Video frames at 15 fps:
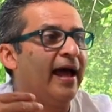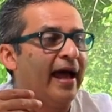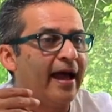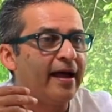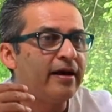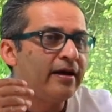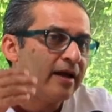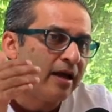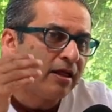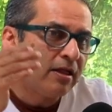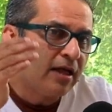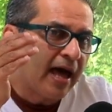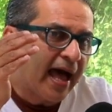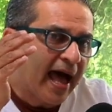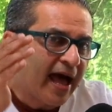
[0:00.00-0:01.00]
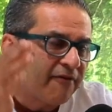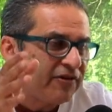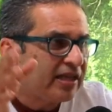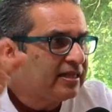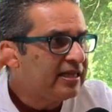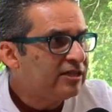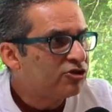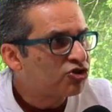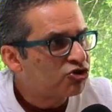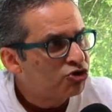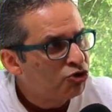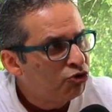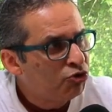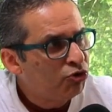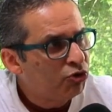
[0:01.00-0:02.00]
And having these
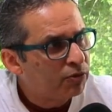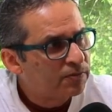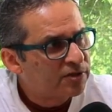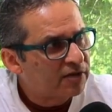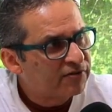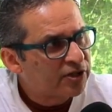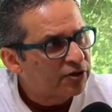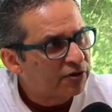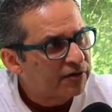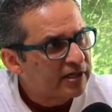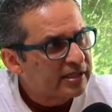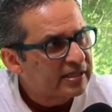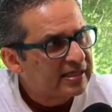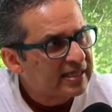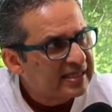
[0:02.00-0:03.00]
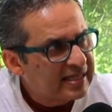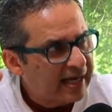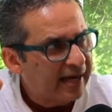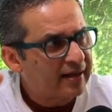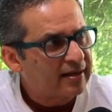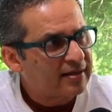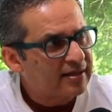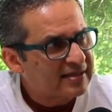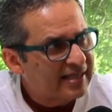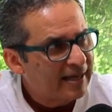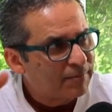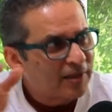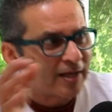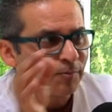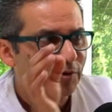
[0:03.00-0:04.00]
two observatories detect the
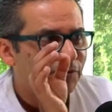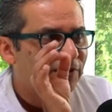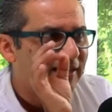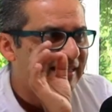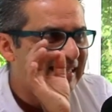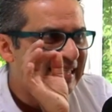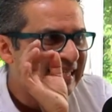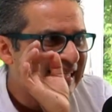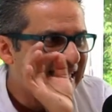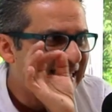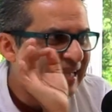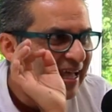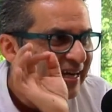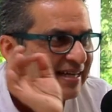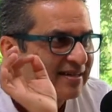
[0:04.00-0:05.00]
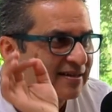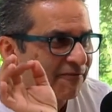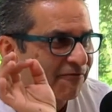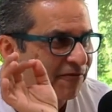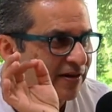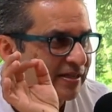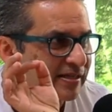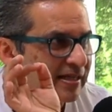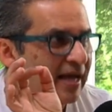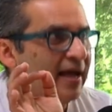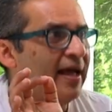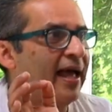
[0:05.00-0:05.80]
same thing with a slight difference